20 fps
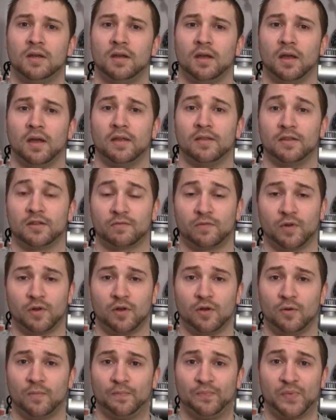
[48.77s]
This
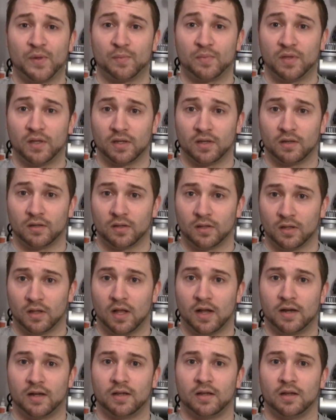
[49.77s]
video, I'm thinking the
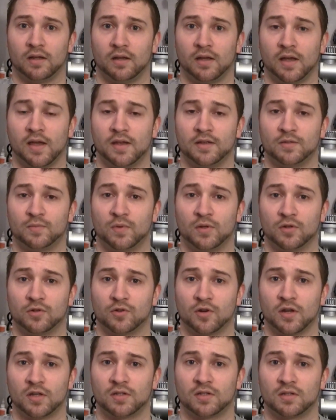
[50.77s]
lighting has been
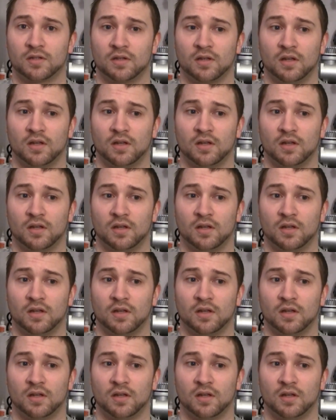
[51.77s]
addressed,